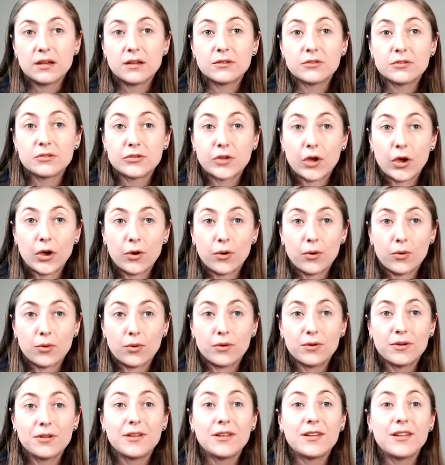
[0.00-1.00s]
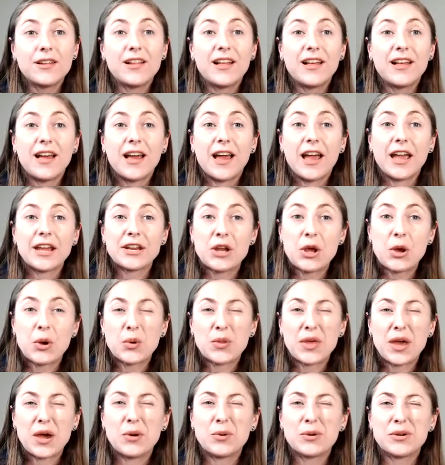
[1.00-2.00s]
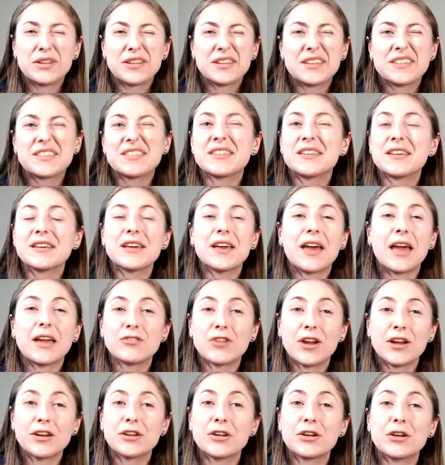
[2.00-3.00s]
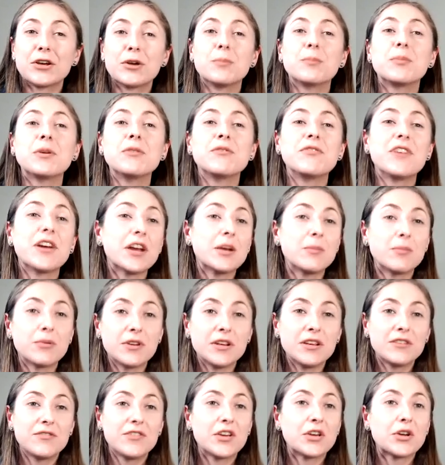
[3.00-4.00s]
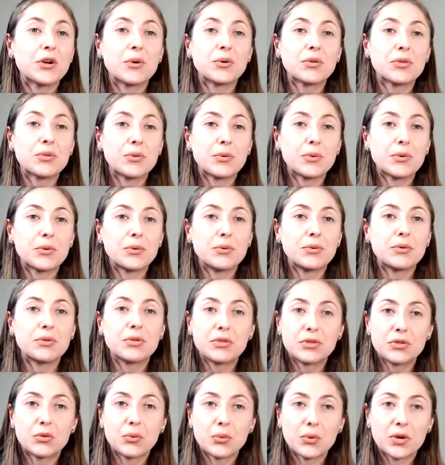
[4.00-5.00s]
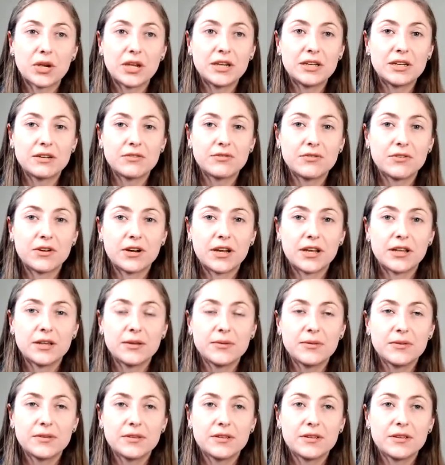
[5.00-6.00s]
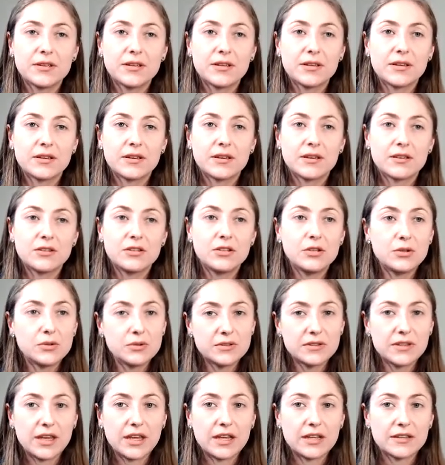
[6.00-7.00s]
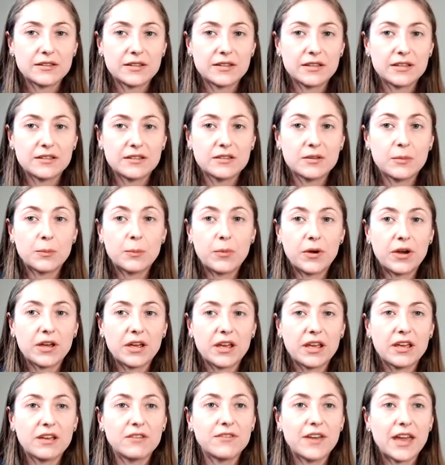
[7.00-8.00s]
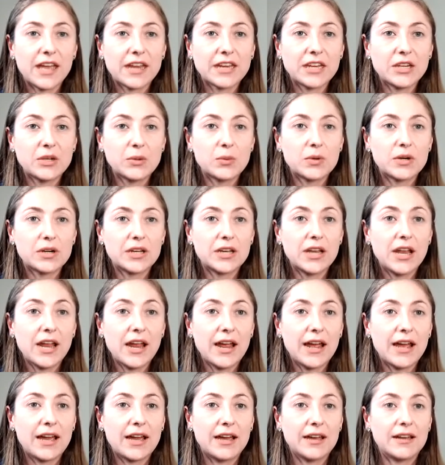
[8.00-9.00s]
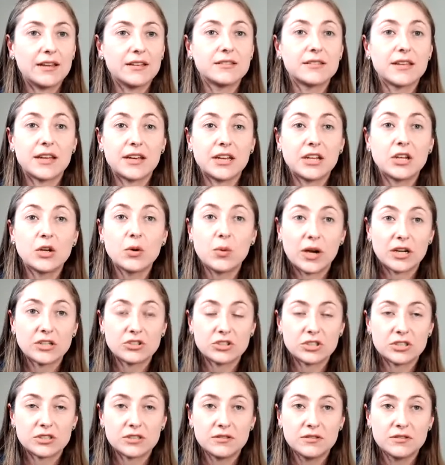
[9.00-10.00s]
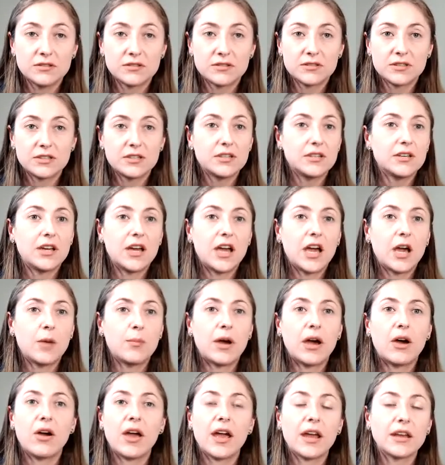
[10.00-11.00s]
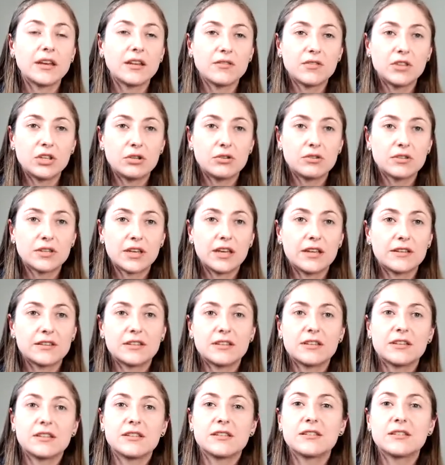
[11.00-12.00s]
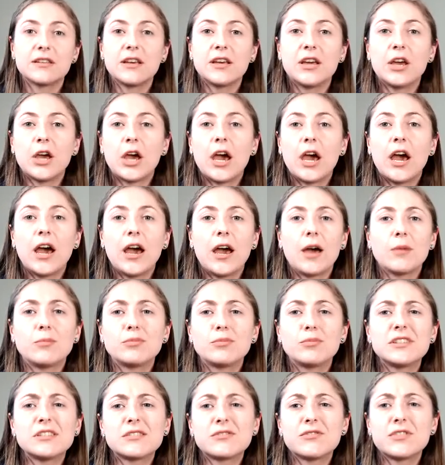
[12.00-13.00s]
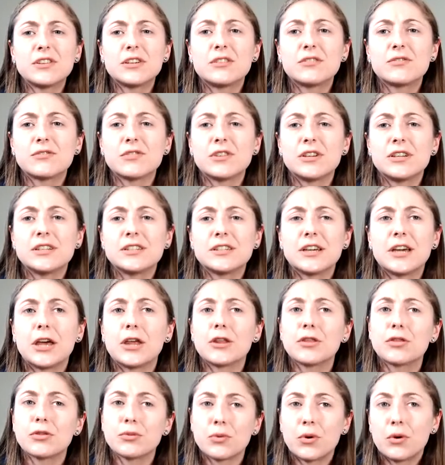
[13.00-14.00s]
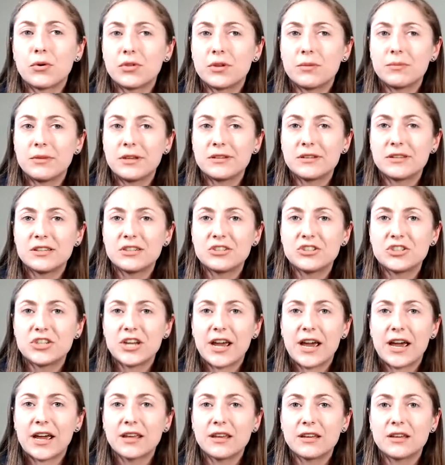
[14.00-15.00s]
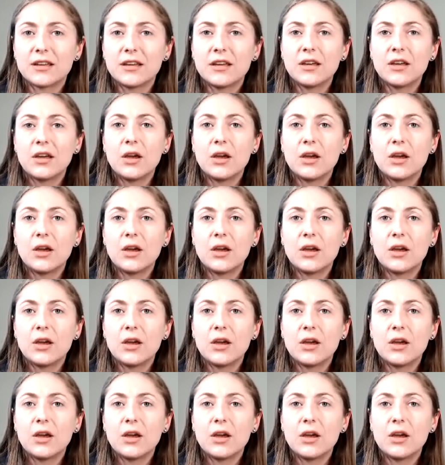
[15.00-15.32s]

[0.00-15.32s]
So I know that was, I tried to be very brief and go through 3 different use cases, but if anyone has any questions about any of the use cases, please feel free to throw them into the chat